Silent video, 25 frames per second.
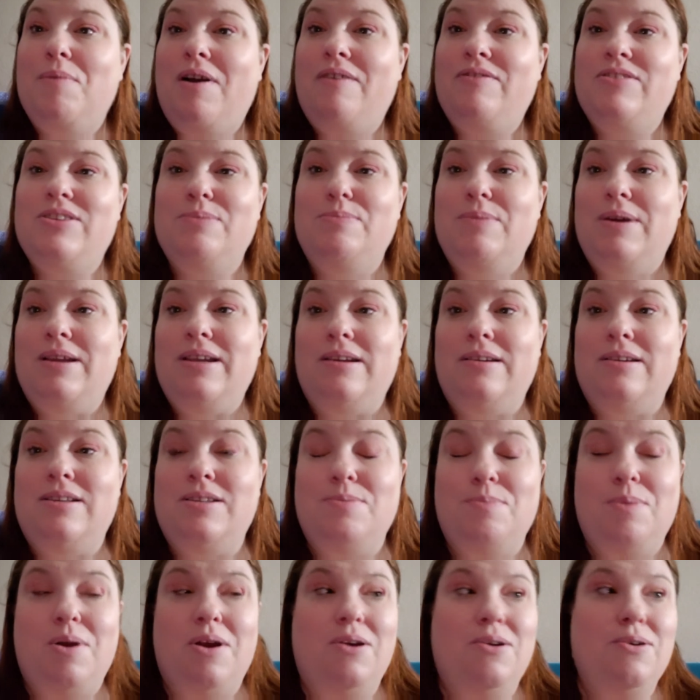off to
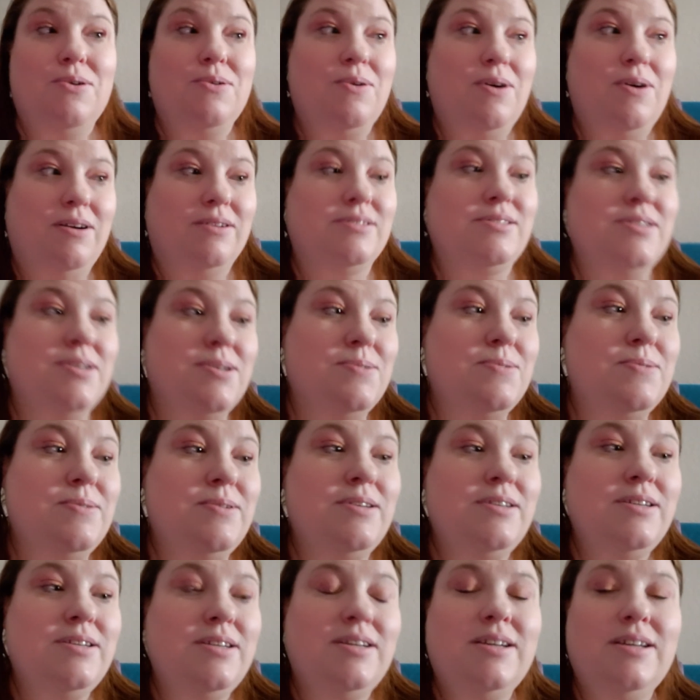tomorrow
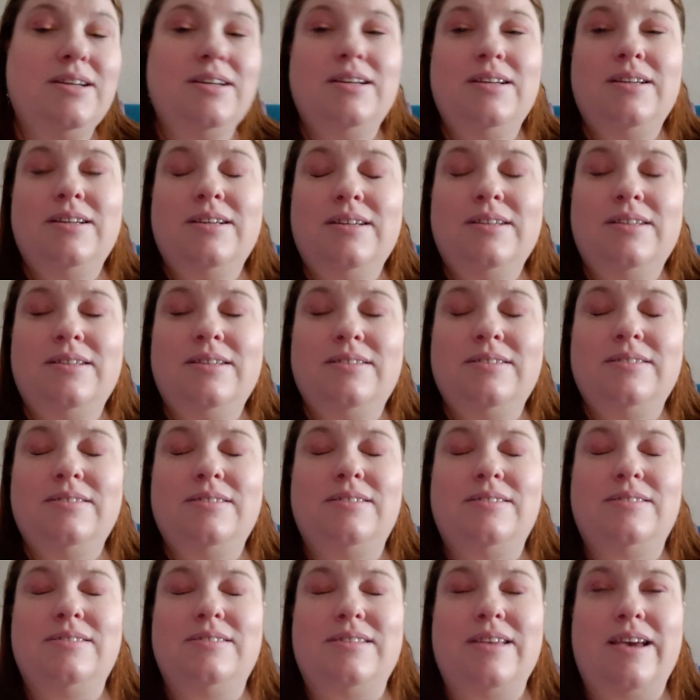also.
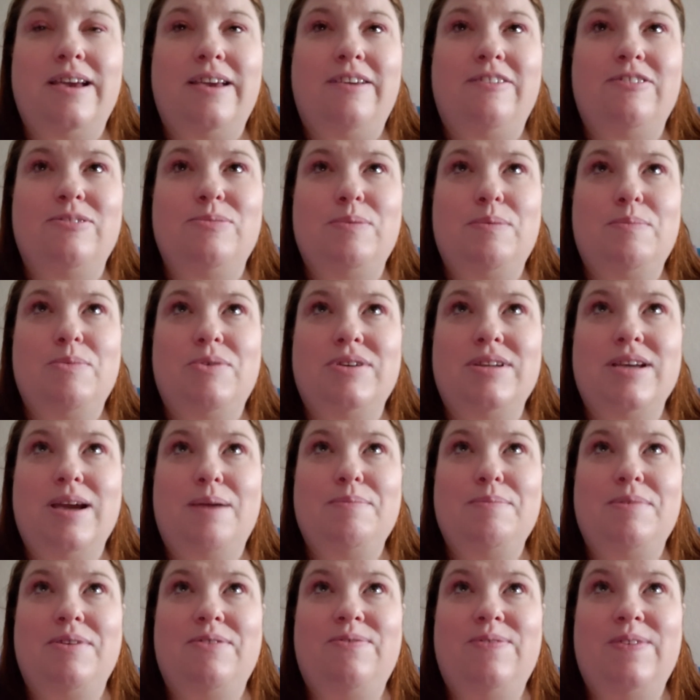So that gives me more
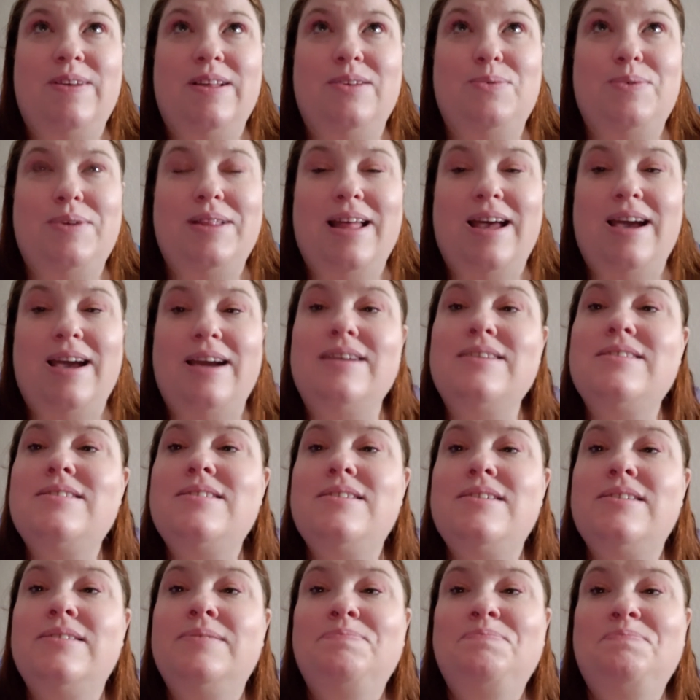time to feel
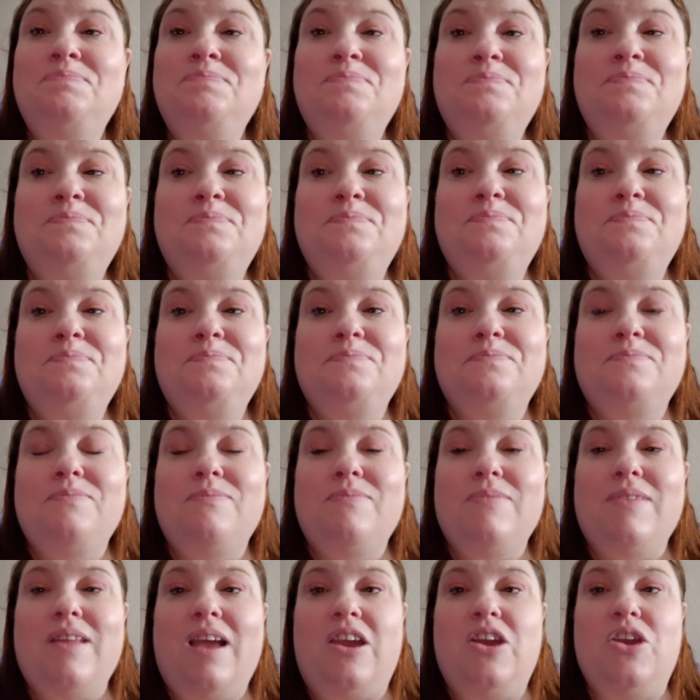relaxed
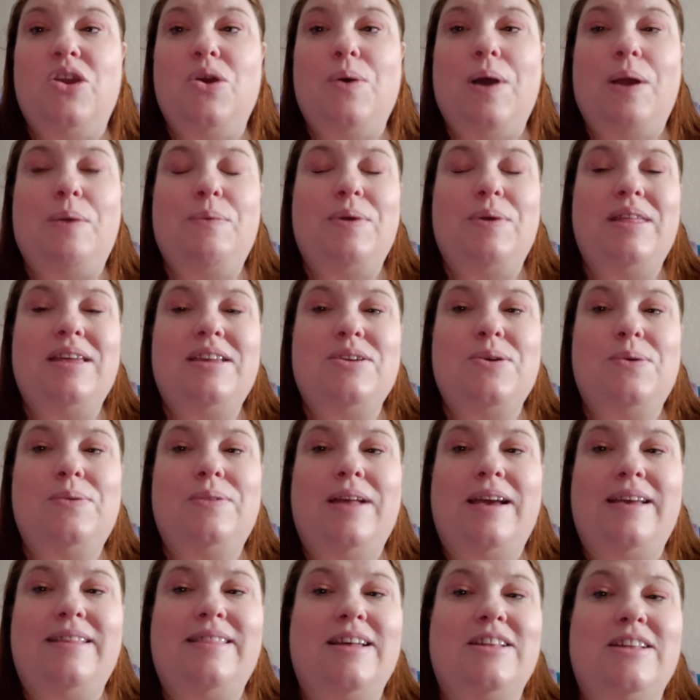you know, I really don't
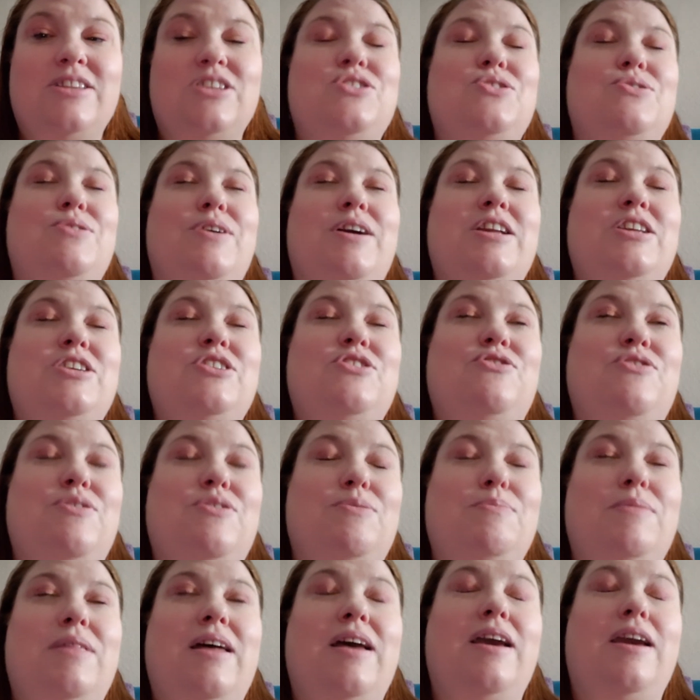like that stretch
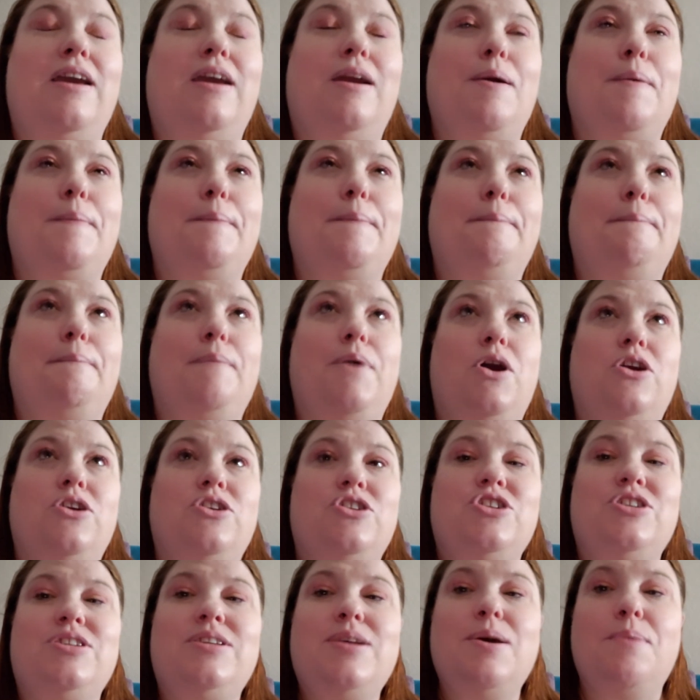from like
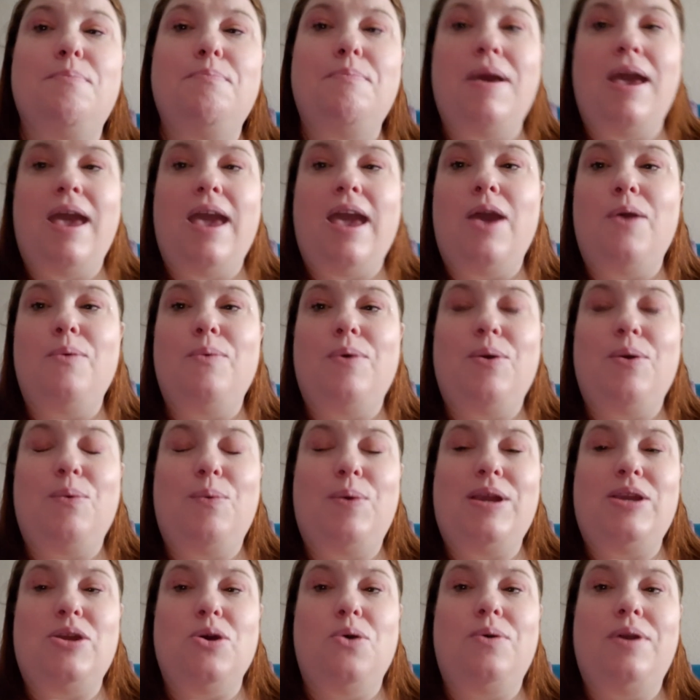March to May where
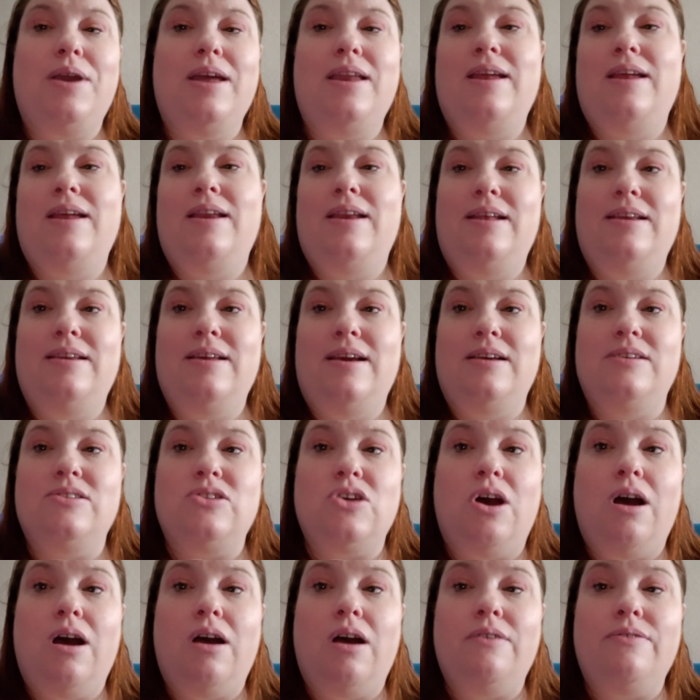we don't get any days
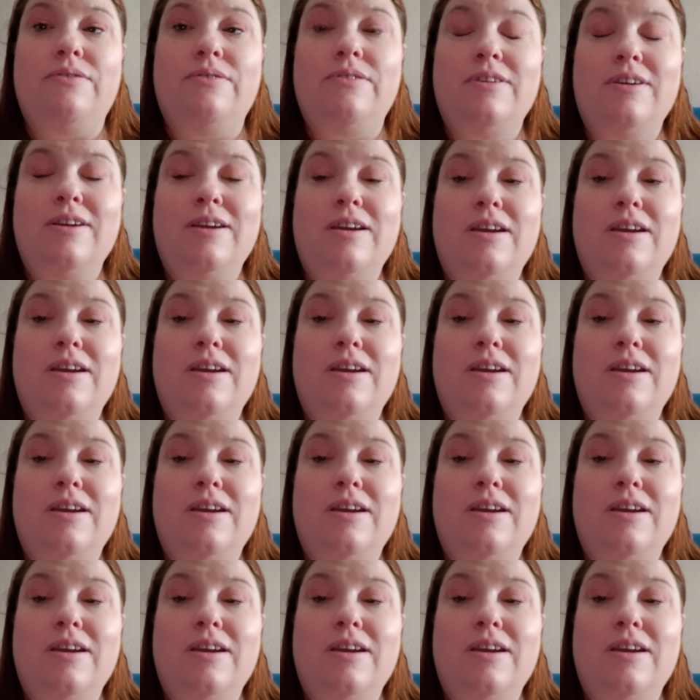off